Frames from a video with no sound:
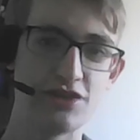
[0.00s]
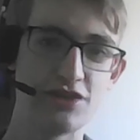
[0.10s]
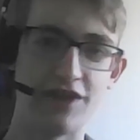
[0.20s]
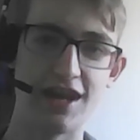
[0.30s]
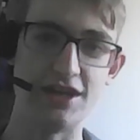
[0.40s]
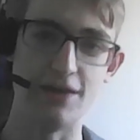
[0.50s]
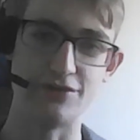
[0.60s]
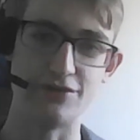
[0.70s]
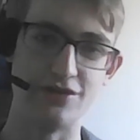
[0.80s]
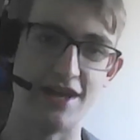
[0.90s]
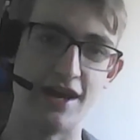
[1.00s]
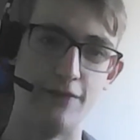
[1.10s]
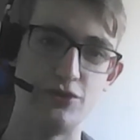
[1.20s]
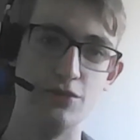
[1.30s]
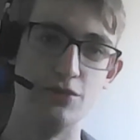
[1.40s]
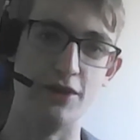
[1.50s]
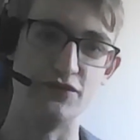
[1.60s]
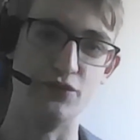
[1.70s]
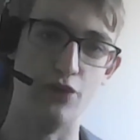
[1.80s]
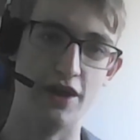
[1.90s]
that key terms don't take up too much of
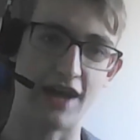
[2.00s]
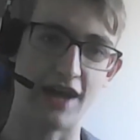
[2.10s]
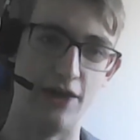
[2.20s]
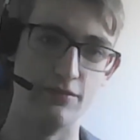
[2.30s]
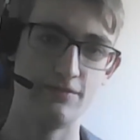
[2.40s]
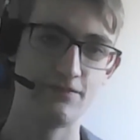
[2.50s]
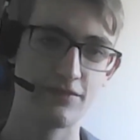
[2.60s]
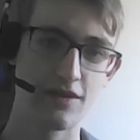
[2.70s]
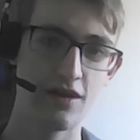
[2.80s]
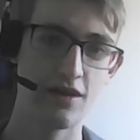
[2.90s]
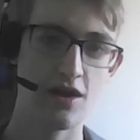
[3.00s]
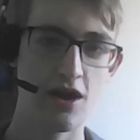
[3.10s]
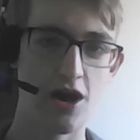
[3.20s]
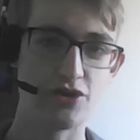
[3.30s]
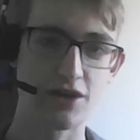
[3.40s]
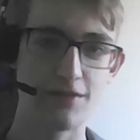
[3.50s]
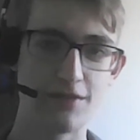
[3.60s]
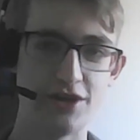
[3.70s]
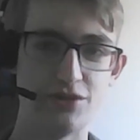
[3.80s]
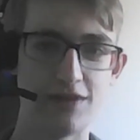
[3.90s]
your word count. I'd
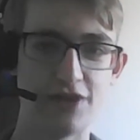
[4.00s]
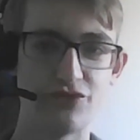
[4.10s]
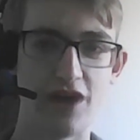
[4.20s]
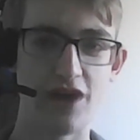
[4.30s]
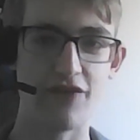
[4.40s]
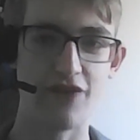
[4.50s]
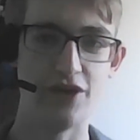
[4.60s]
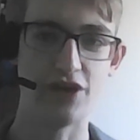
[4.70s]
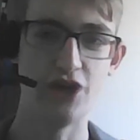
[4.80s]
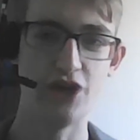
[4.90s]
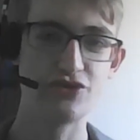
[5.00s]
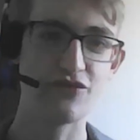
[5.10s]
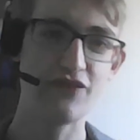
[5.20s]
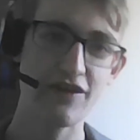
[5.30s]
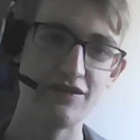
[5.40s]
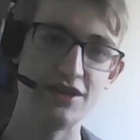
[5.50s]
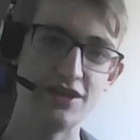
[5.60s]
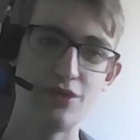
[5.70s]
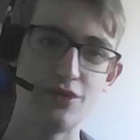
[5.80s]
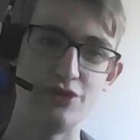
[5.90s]
recommend you plan to write around 150 to
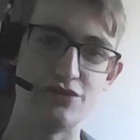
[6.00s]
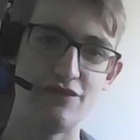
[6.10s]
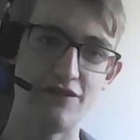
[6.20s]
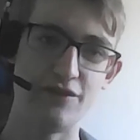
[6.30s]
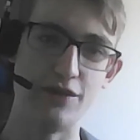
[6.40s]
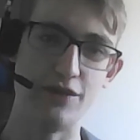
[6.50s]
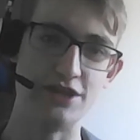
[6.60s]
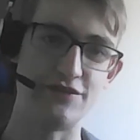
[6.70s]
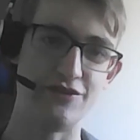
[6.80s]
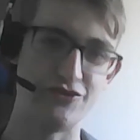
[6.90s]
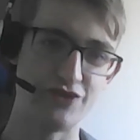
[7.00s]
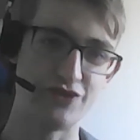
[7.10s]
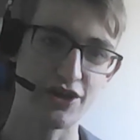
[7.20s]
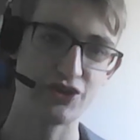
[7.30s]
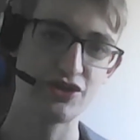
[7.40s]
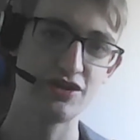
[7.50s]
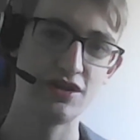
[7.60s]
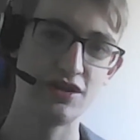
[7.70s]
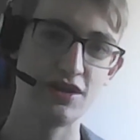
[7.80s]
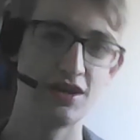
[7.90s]
250 words for your introduction,
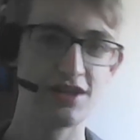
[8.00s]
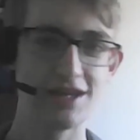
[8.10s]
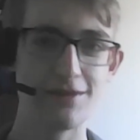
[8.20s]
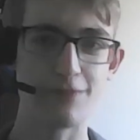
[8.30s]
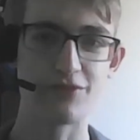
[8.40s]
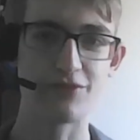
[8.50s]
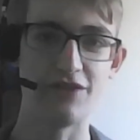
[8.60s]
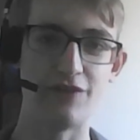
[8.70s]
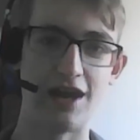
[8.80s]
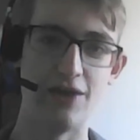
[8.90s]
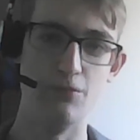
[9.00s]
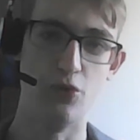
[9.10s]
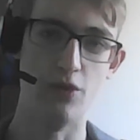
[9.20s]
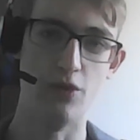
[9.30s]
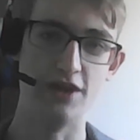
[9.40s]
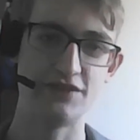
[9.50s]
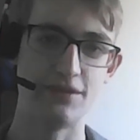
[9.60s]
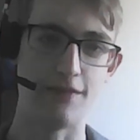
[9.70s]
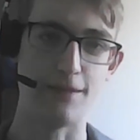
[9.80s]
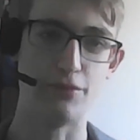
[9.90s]
keeping it brief will allow you more words to the
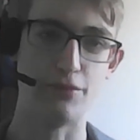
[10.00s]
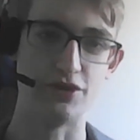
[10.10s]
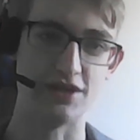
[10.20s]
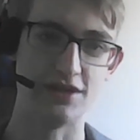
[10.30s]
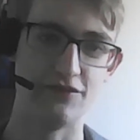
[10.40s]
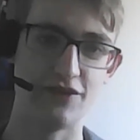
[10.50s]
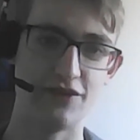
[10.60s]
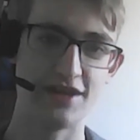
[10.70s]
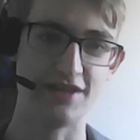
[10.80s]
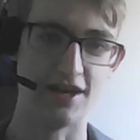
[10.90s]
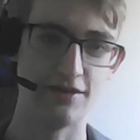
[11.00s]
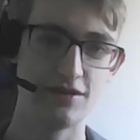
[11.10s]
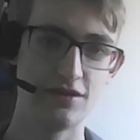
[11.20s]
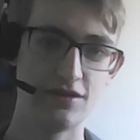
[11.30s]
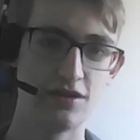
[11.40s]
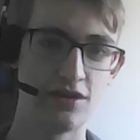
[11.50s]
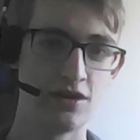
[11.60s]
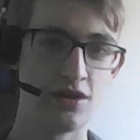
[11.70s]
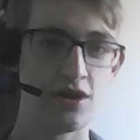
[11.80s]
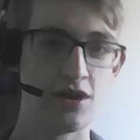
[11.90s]
main body of your essay.
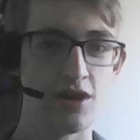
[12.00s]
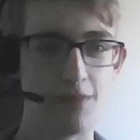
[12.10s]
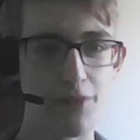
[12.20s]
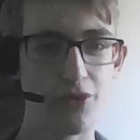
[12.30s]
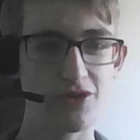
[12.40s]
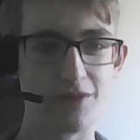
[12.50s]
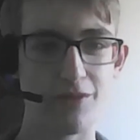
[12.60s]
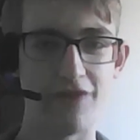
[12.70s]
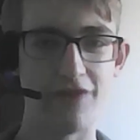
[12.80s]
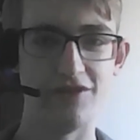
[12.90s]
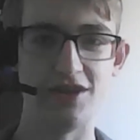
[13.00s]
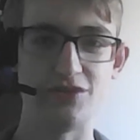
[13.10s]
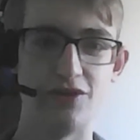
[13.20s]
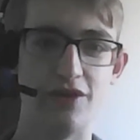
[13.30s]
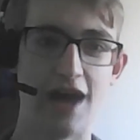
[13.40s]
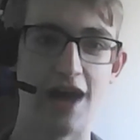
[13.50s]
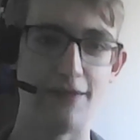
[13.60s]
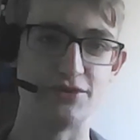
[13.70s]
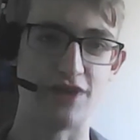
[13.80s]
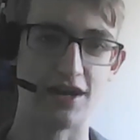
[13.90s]
You might be wondering about whether you need to include an
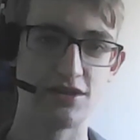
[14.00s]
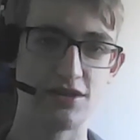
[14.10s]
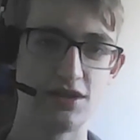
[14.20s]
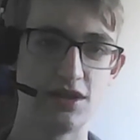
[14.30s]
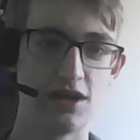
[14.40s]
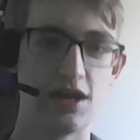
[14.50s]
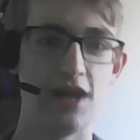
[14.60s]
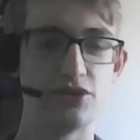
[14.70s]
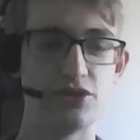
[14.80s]
abstract. It's not